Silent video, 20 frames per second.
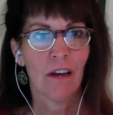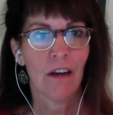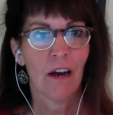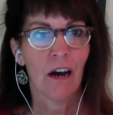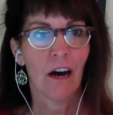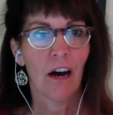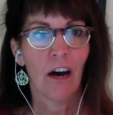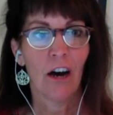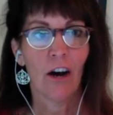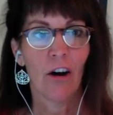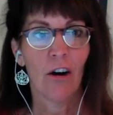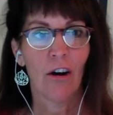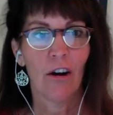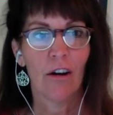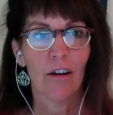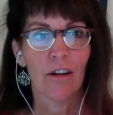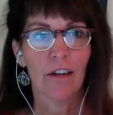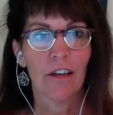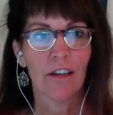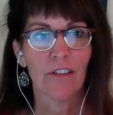
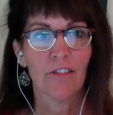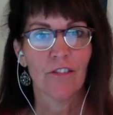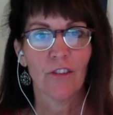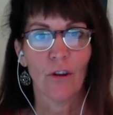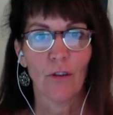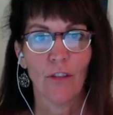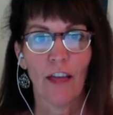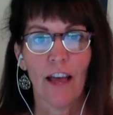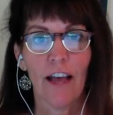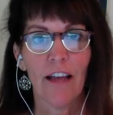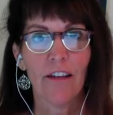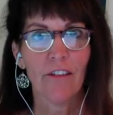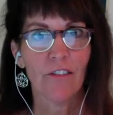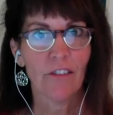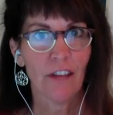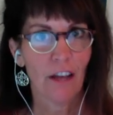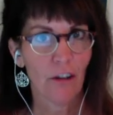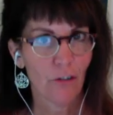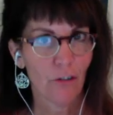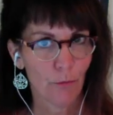So that
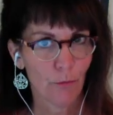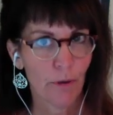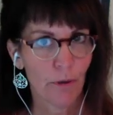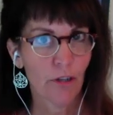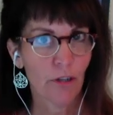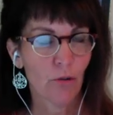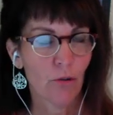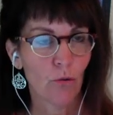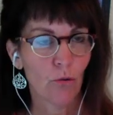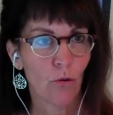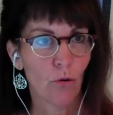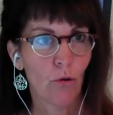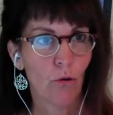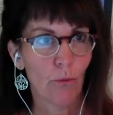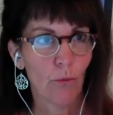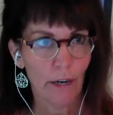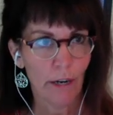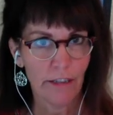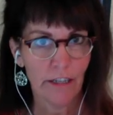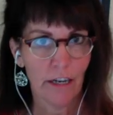sounds pretty cool
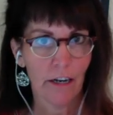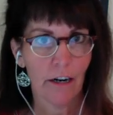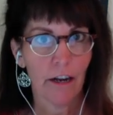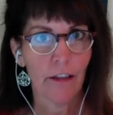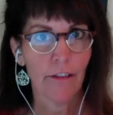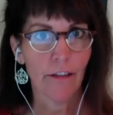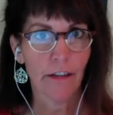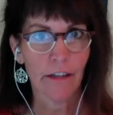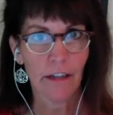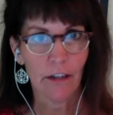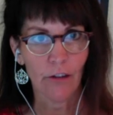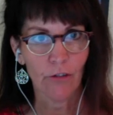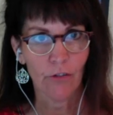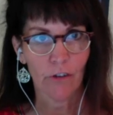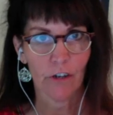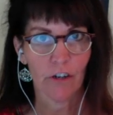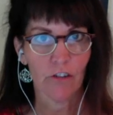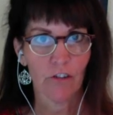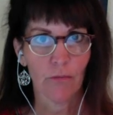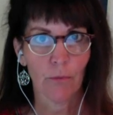right there. I think that's
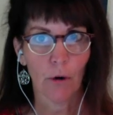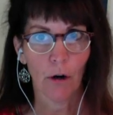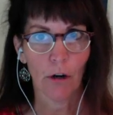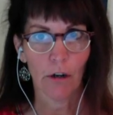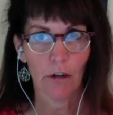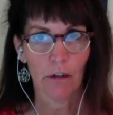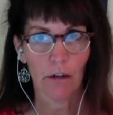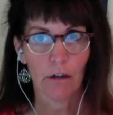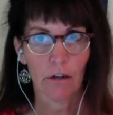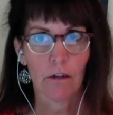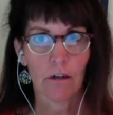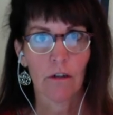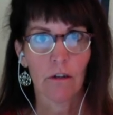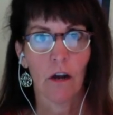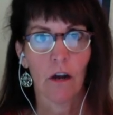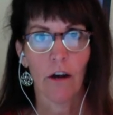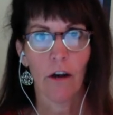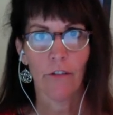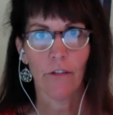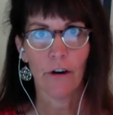very smart
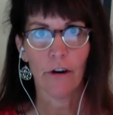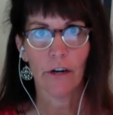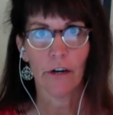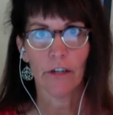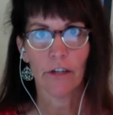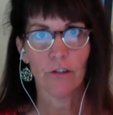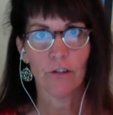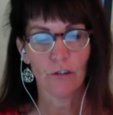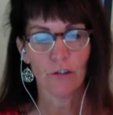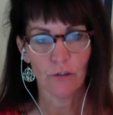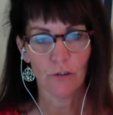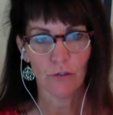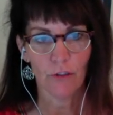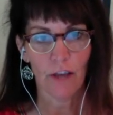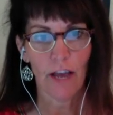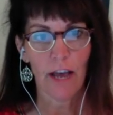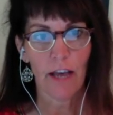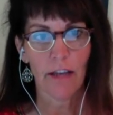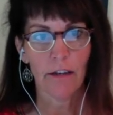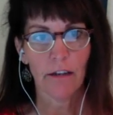on their end to do
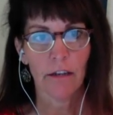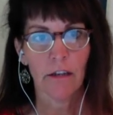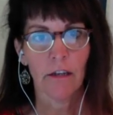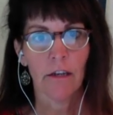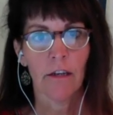that.